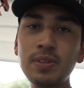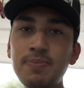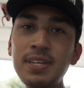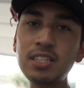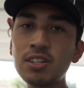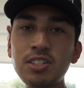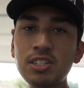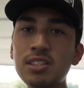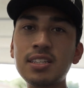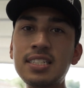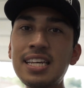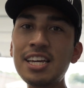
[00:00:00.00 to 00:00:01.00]
these are just
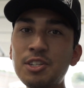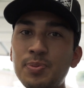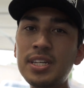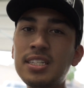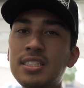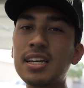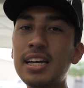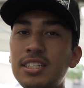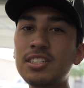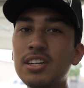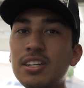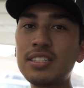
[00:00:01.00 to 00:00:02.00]
the ZHP side
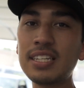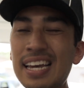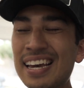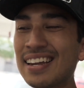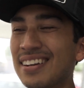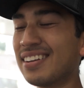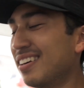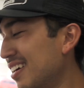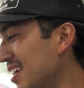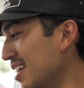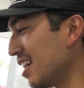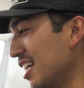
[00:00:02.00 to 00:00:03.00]
skirts, and
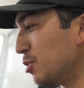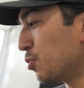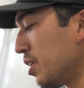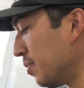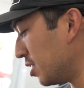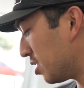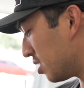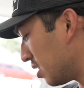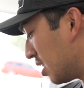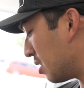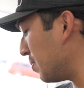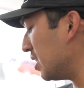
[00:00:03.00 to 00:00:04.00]
it's pretty much
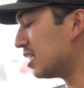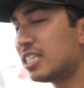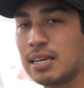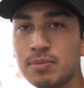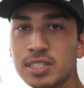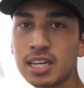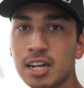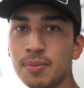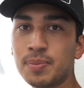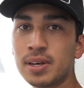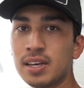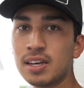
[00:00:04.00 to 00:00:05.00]
going to be the same
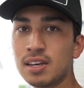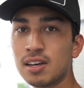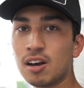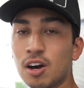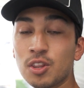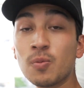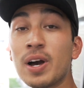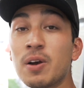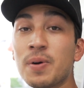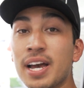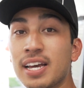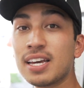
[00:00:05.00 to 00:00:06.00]
setup on the white
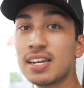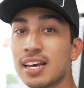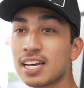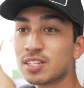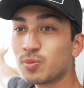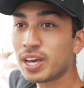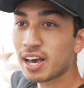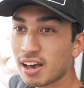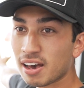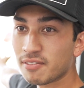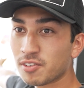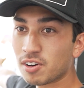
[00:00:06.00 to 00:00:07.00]
wagon as we
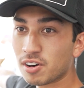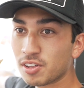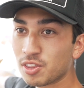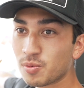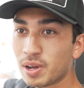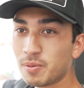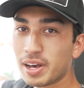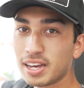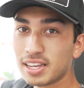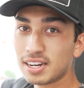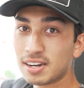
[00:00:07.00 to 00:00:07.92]
have on the red wagon.